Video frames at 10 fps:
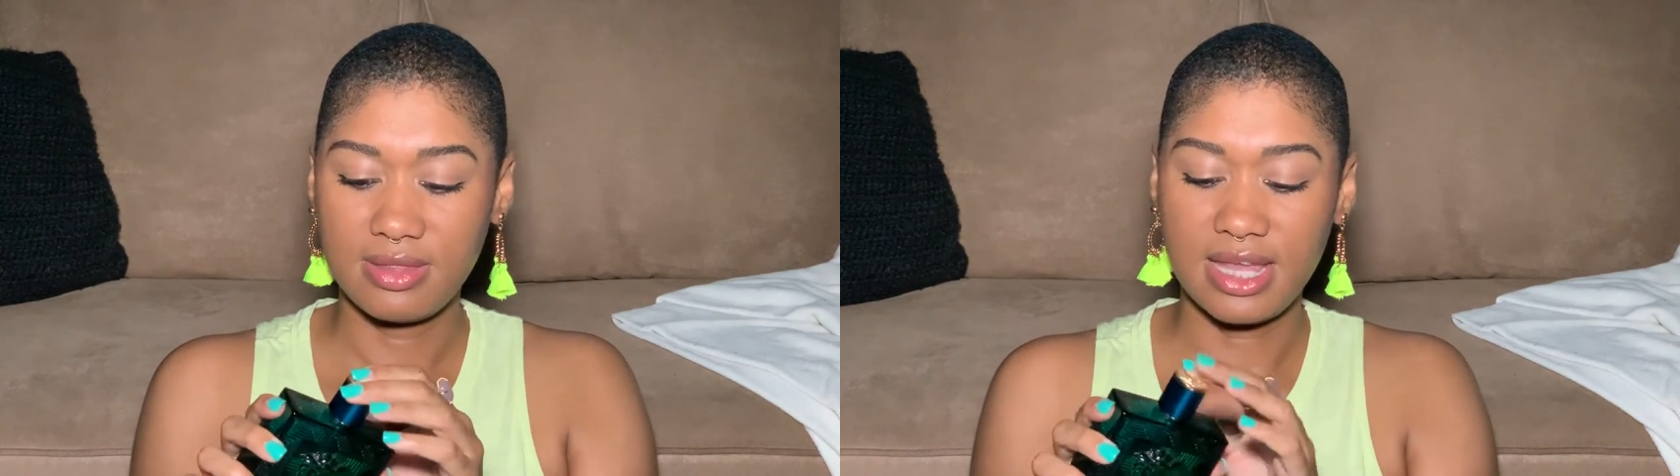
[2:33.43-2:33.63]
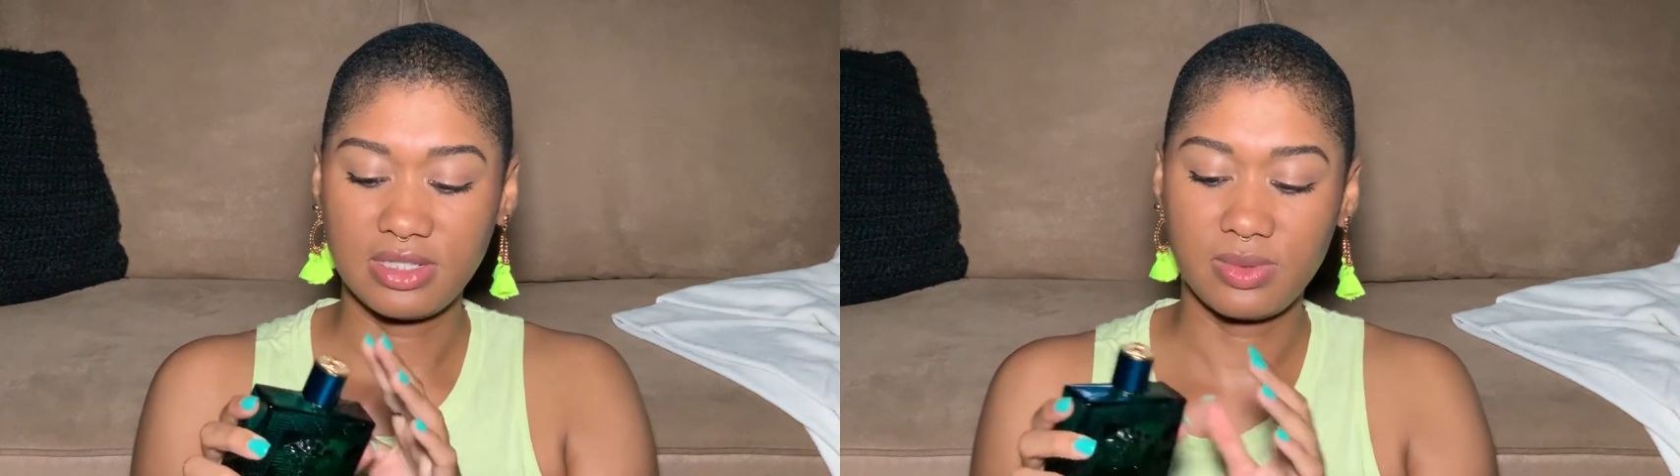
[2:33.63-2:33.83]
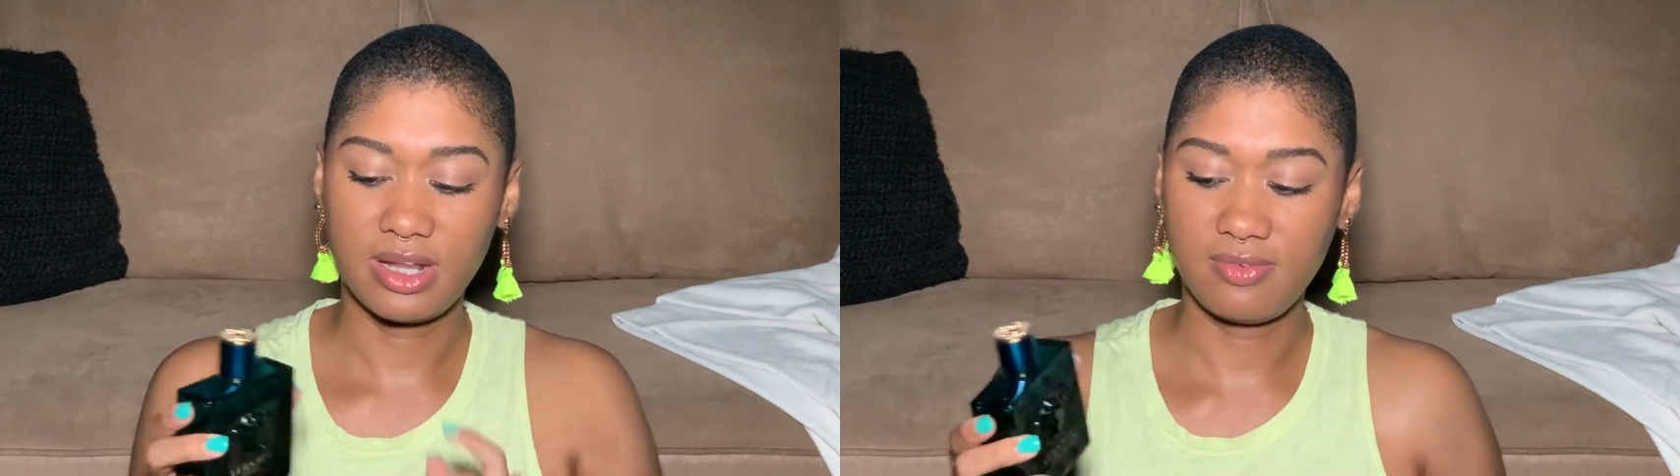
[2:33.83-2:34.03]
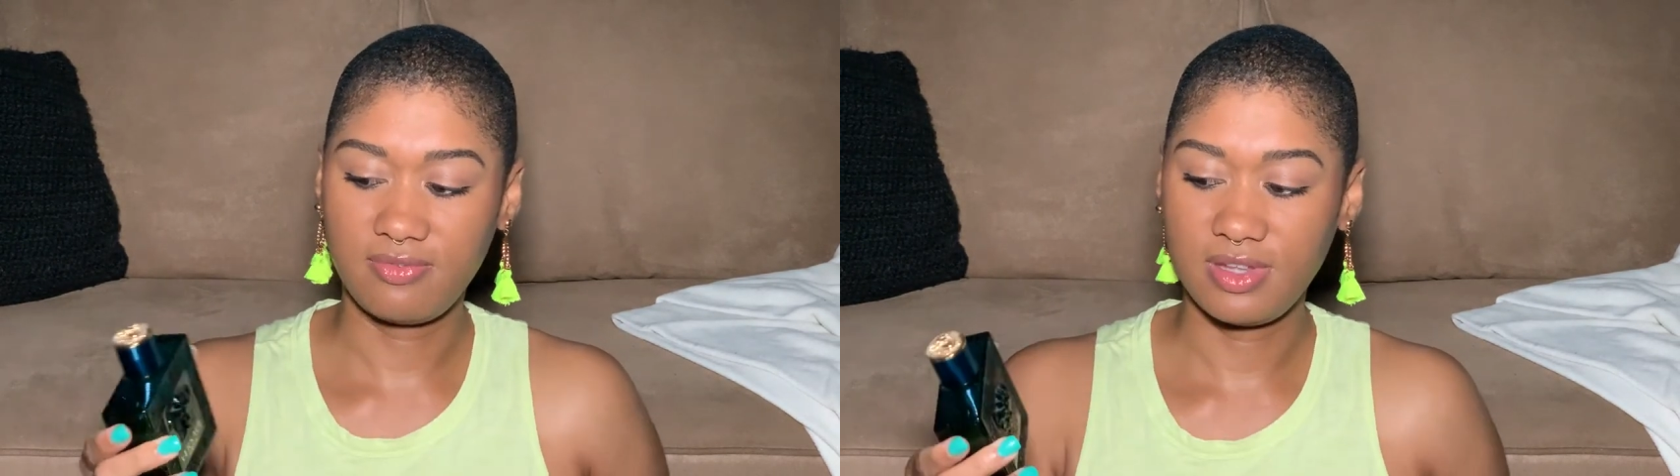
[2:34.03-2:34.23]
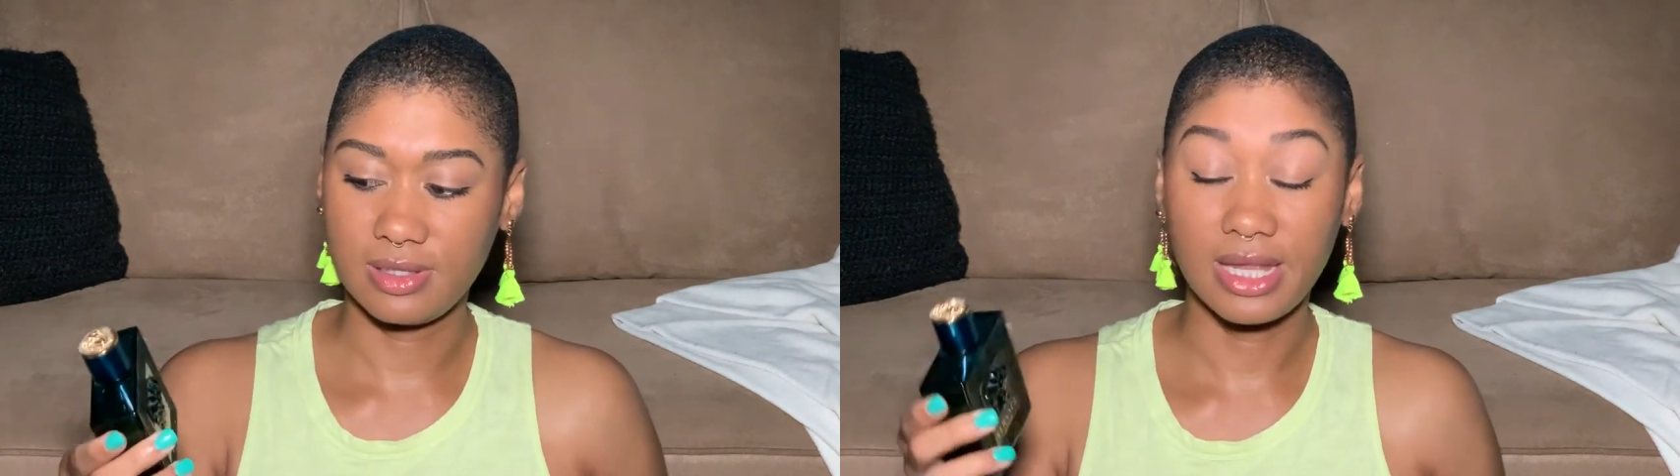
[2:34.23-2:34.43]
That's what I
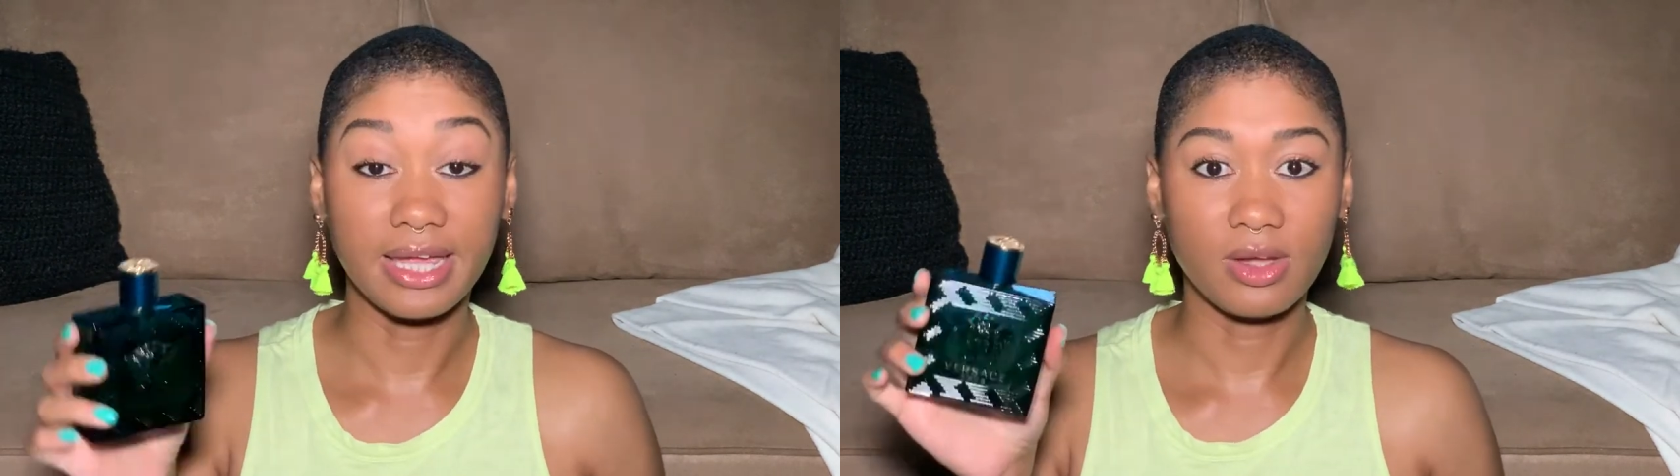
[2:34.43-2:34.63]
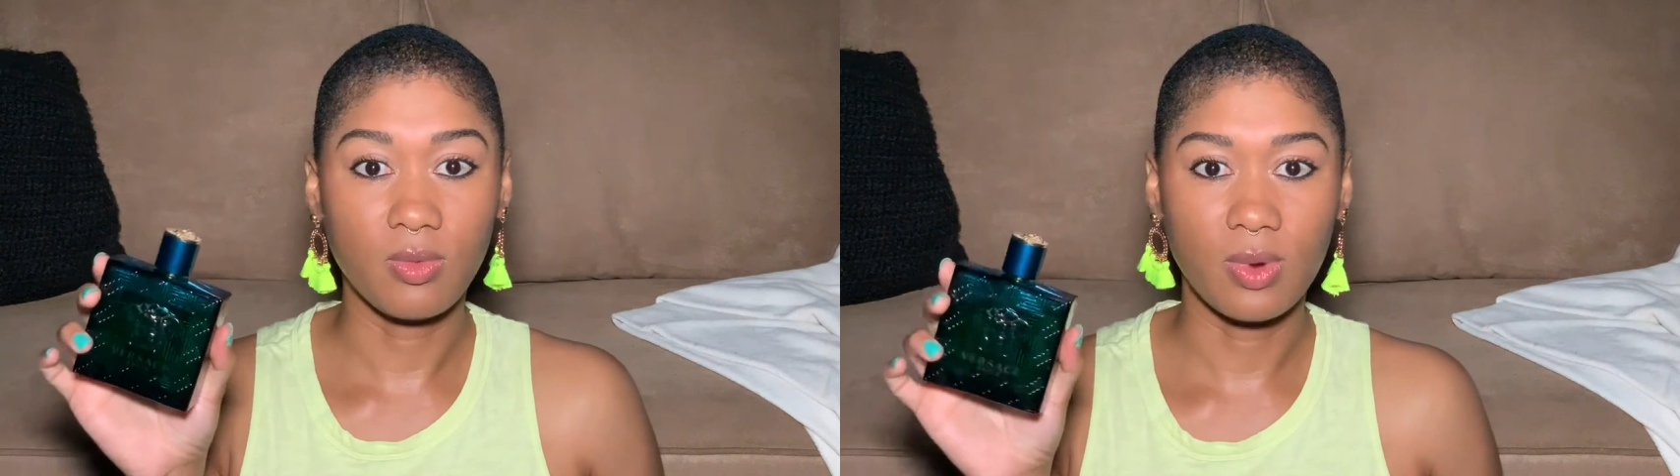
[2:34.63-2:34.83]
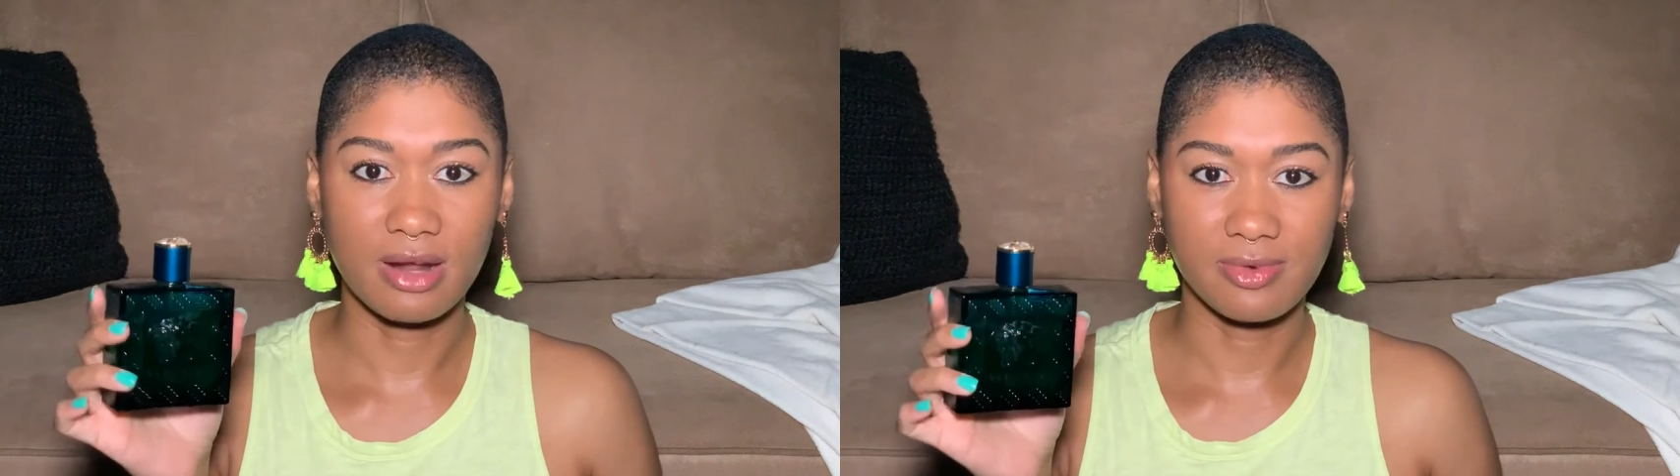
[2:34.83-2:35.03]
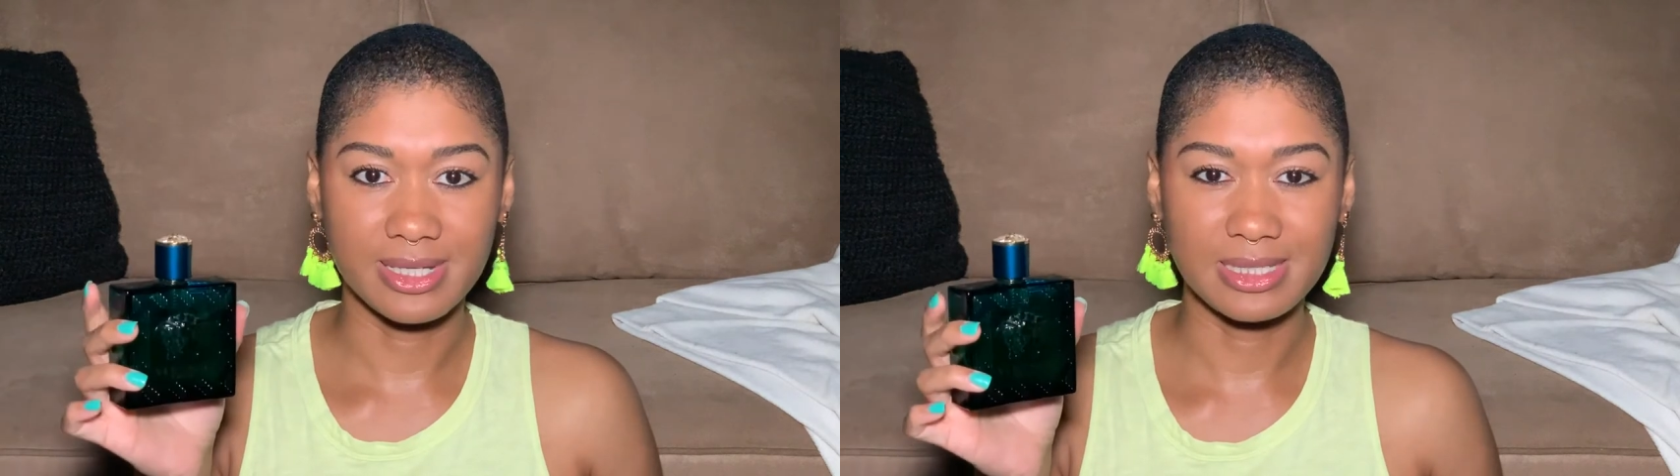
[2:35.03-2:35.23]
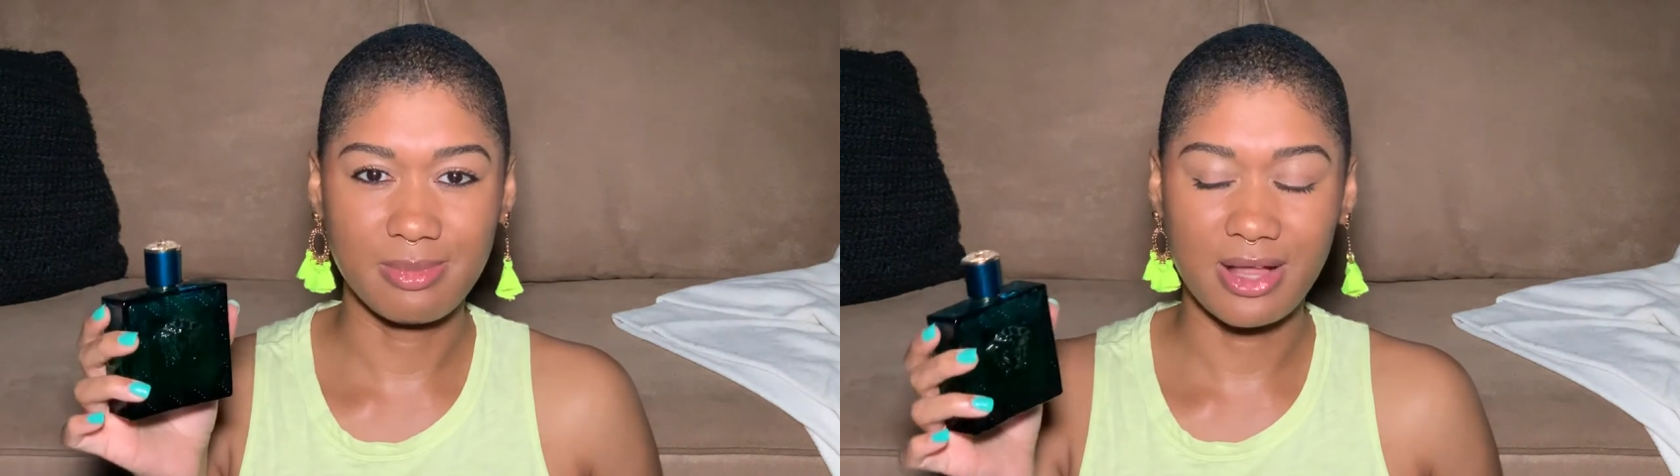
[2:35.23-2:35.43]
feel like whenever I
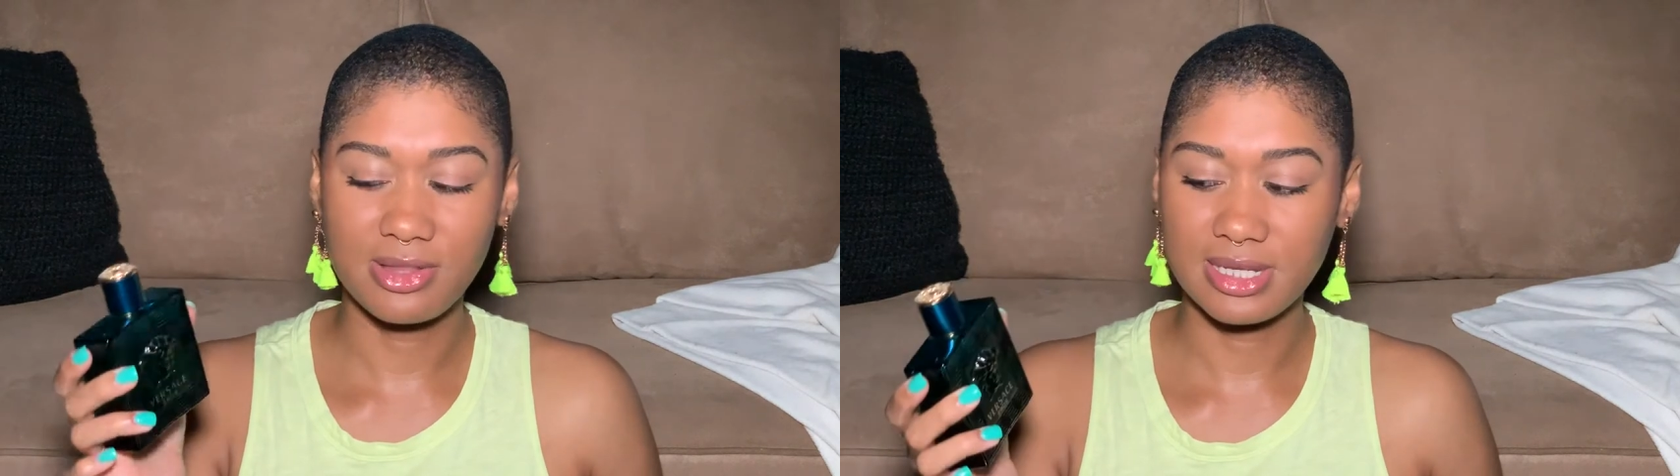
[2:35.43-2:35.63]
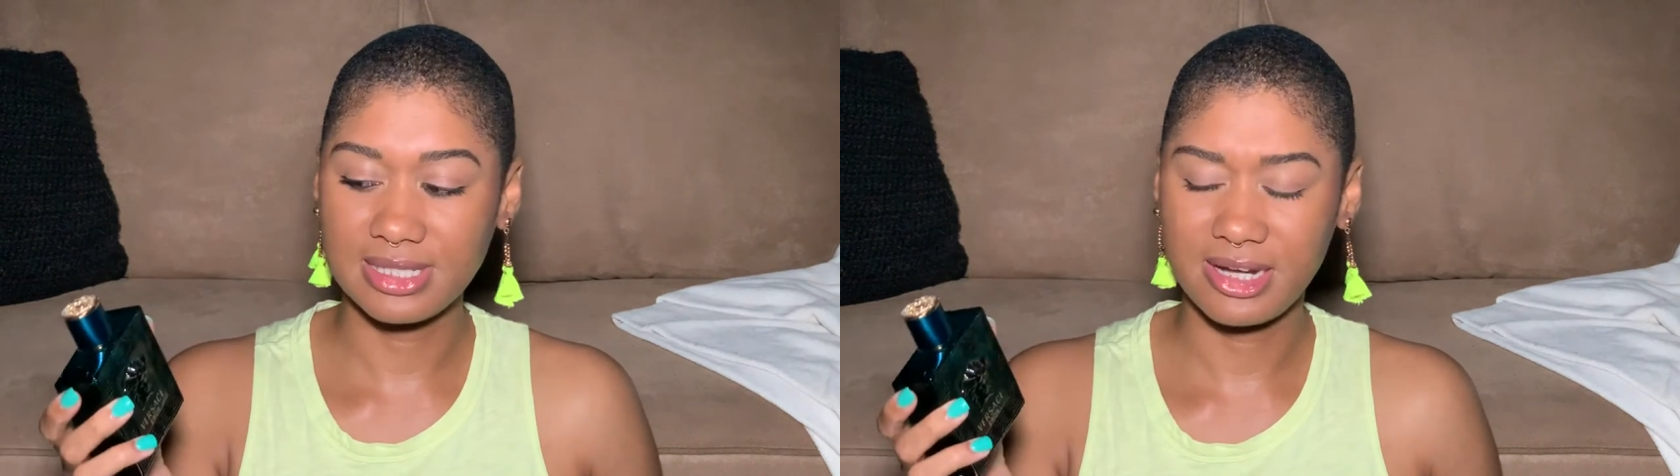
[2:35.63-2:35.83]
smell this,